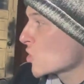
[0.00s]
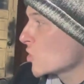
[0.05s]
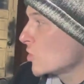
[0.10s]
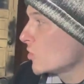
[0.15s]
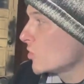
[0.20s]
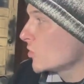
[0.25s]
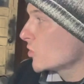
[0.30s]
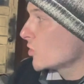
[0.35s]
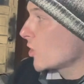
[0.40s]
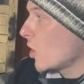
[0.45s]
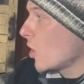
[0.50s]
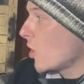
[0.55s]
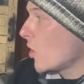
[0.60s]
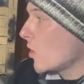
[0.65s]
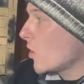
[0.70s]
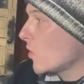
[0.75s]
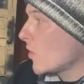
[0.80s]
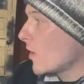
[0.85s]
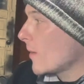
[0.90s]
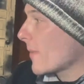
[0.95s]

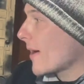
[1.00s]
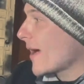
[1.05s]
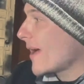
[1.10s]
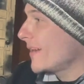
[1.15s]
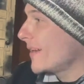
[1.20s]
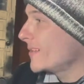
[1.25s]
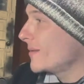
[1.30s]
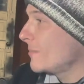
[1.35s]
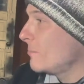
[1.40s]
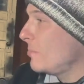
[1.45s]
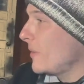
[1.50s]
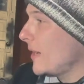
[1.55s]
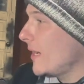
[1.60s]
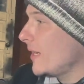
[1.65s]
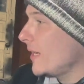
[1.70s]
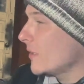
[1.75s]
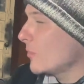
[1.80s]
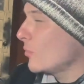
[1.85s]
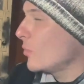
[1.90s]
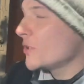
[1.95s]
So I'm kind of
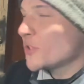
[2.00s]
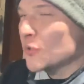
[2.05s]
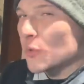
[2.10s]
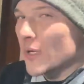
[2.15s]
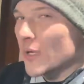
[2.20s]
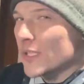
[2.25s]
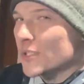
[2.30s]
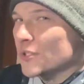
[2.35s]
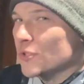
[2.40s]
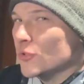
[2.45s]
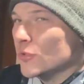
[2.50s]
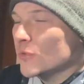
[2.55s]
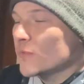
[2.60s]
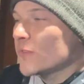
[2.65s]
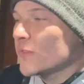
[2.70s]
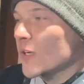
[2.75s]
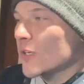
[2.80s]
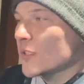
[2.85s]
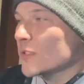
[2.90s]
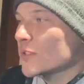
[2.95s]
debating which one I should do
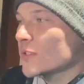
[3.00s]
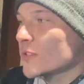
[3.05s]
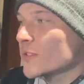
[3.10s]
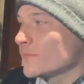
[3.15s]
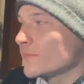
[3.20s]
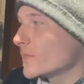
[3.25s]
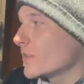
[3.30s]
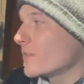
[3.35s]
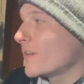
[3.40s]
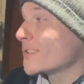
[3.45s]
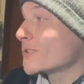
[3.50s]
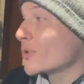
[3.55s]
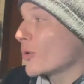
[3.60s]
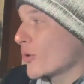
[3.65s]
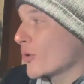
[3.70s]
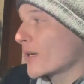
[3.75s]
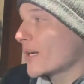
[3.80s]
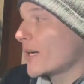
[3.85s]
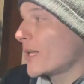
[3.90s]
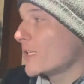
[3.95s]
first. If I should
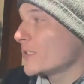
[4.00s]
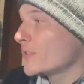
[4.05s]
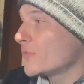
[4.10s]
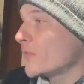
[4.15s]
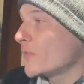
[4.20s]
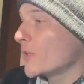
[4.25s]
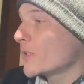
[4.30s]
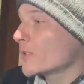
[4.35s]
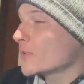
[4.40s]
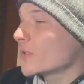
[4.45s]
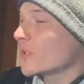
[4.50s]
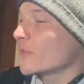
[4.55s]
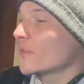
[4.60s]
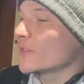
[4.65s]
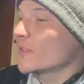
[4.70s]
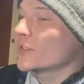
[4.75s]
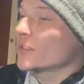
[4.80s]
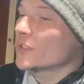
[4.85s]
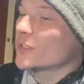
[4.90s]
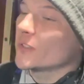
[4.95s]
organize first or if I
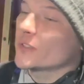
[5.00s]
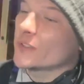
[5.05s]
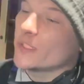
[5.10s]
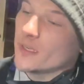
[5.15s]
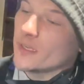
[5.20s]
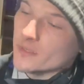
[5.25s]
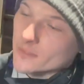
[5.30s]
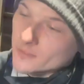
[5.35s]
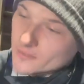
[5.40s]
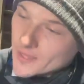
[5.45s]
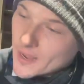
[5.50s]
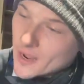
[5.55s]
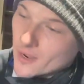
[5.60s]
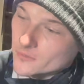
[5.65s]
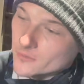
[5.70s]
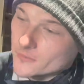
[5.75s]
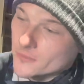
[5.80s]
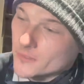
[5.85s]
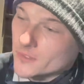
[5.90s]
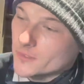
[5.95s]
should start tearing
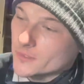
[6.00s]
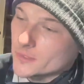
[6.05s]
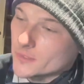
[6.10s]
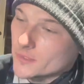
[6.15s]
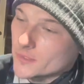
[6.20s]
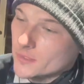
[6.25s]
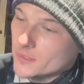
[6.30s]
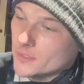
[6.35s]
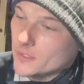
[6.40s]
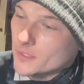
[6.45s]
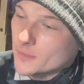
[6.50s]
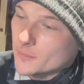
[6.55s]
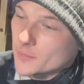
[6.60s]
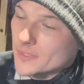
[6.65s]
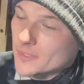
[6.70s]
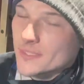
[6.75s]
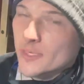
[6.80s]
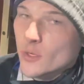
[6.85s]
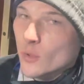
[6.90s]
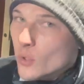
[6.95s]
down first. But
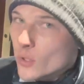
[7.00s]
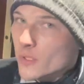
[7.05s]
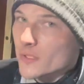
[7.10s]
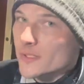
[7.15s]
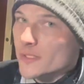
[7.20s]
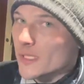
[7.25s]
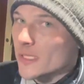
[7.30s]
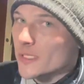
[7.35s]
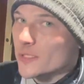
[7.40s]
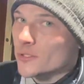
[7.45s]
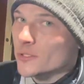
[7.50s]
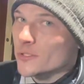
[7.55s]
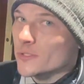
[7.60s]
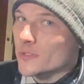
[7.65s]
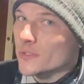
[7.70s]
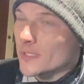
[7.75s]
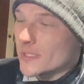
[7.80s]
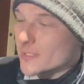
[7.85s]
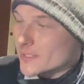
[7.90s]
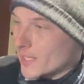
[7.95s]
I think
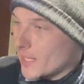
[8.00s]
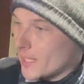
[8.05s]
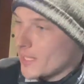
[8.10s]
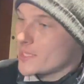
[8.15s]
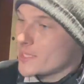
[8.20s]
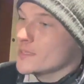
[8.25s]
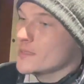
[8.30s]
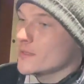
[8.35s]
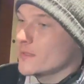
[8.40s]
organization is key.